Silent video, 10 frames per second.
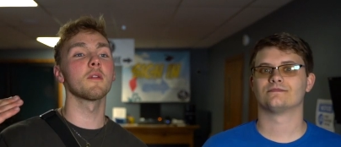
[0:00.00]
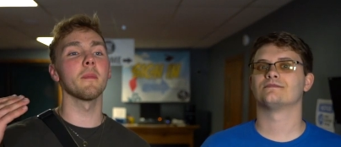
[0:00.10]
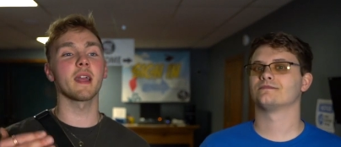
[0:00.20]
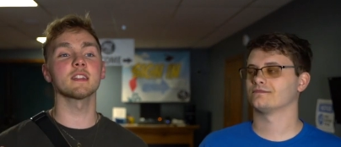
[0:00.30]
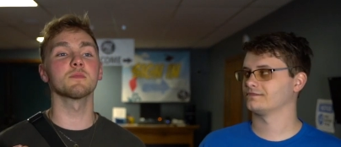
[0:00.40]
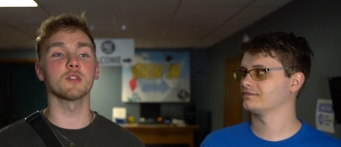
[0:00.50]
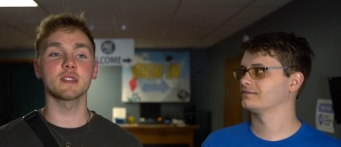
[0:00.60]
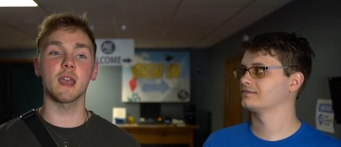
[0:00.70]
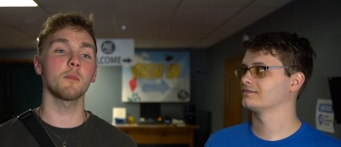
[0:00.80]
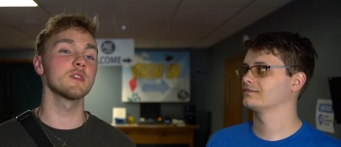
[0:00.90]
Speaker 1: for Mega
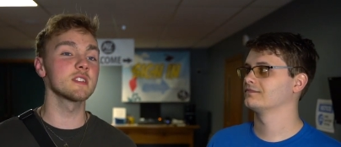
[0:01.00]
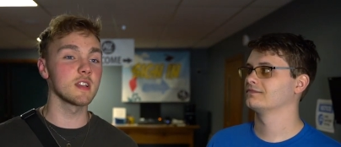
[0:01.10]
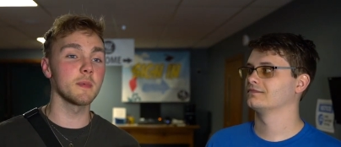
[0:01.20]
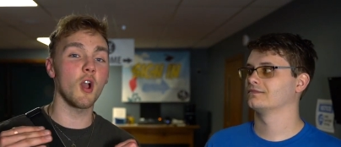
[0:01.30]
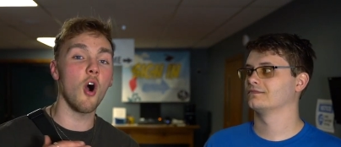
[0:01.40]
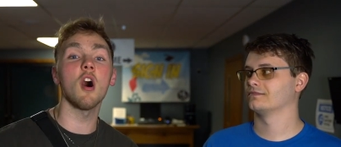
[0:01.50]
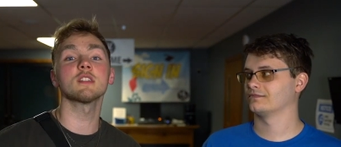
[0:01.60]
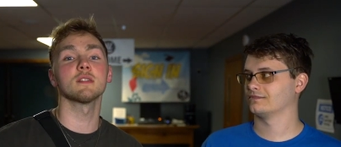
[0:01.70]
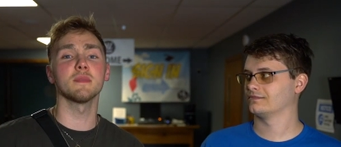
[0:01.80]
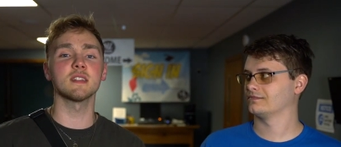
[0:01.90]
Sports Camp, which is gonna be
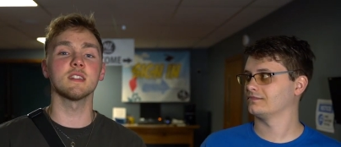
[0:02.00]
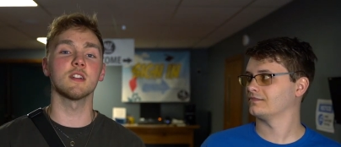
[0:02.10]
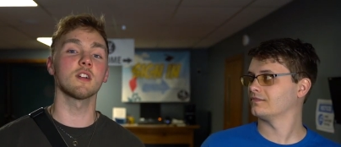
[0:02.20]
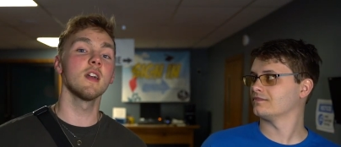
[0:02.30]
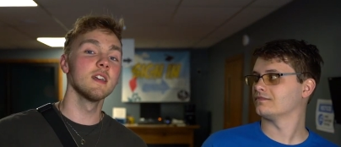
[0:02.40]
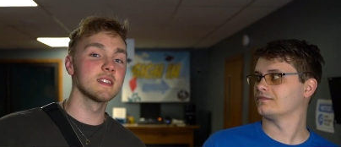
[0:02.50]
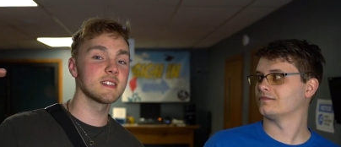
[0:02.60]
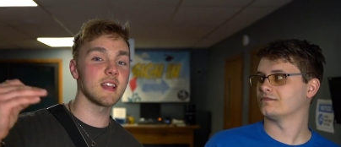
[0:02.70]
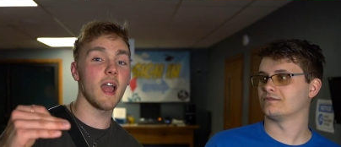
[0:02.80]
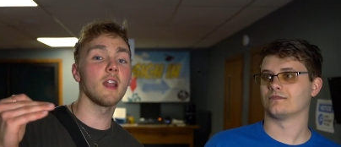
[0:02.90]
awesome this year,
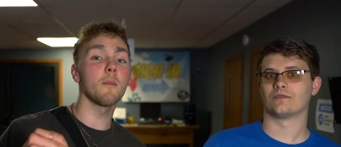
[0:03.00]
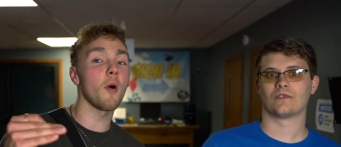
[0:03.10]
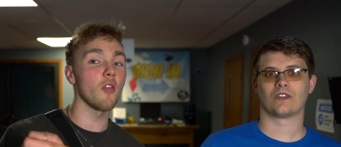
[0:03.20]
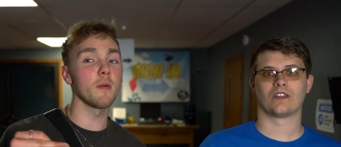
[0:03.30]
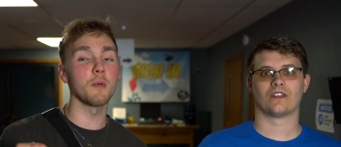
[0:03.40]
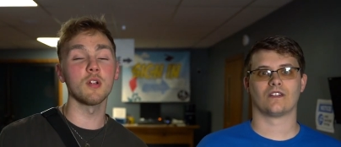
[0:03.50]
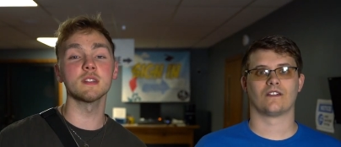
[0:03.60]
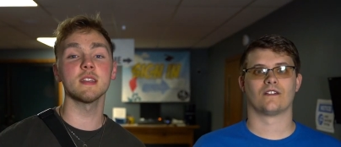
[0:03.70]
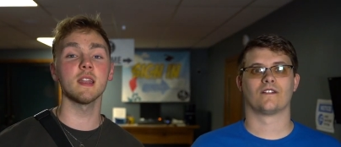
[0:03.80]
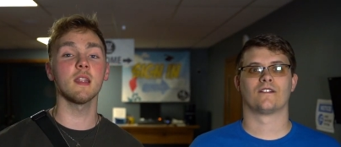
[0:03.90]
sign up on the
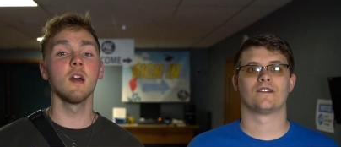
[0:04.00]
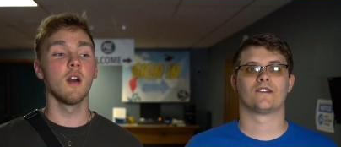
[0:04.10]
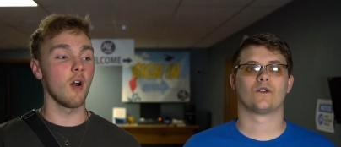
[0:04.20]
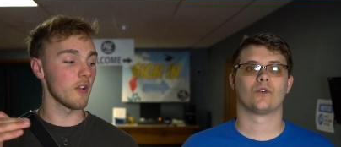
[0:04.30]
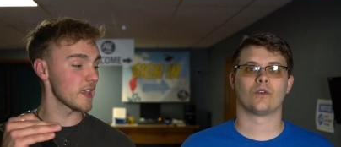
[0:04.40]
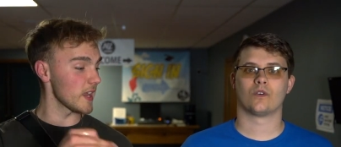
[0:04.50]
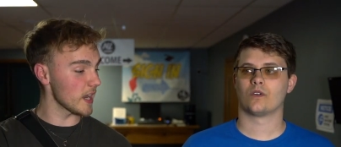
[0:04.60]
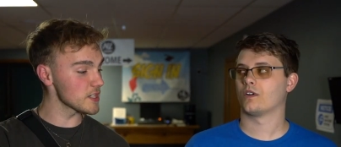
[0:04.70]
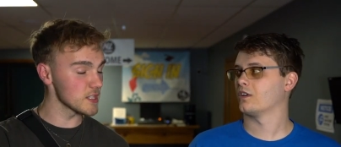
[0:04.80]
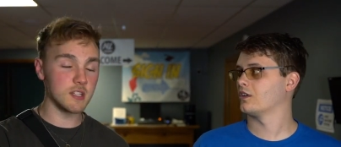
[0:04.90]
bulletin, on the
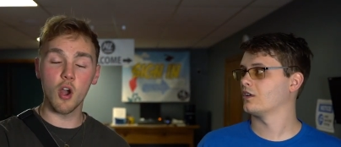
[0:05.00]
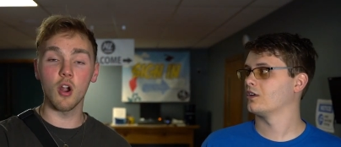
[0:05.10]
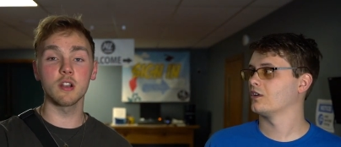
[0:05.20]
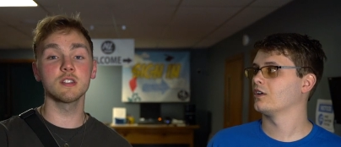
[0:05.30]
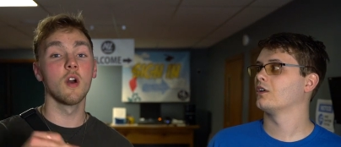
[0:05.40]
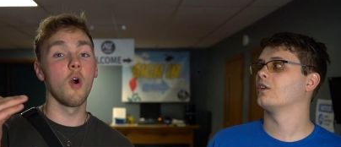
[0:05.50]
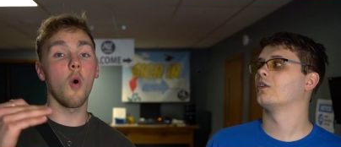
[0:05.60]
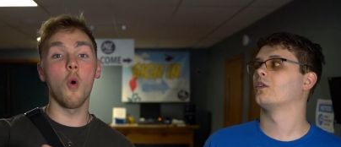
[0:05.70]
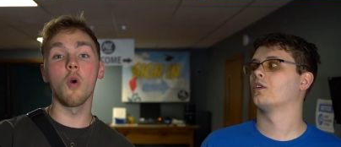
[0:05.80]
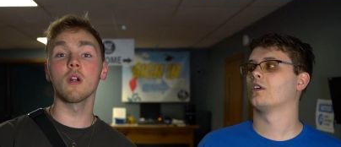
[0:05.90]
connections cards,
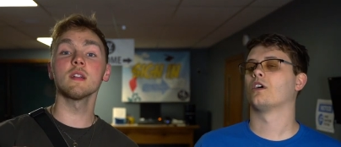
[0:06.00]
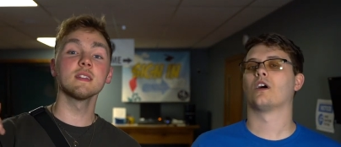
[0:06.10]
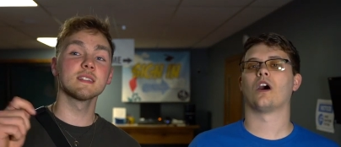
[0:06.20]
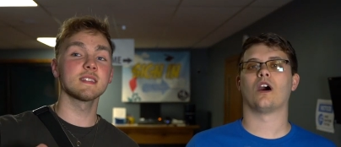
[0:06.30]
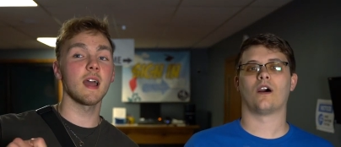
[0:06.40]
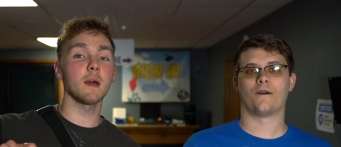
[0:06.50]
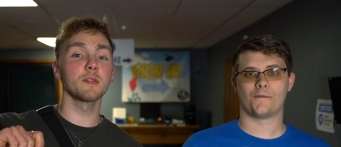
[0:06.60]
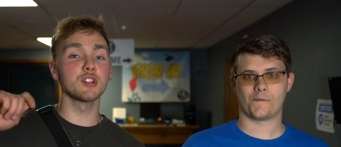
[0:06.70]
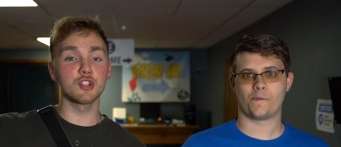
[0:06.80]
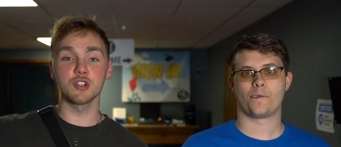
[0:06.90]
or sign up
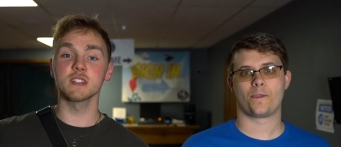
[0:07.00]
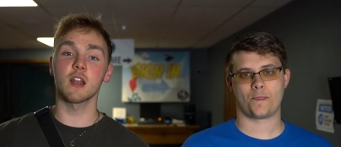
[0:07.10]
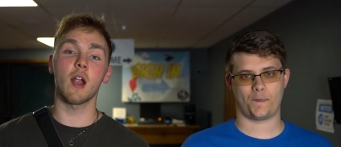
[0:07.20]
in the Church Center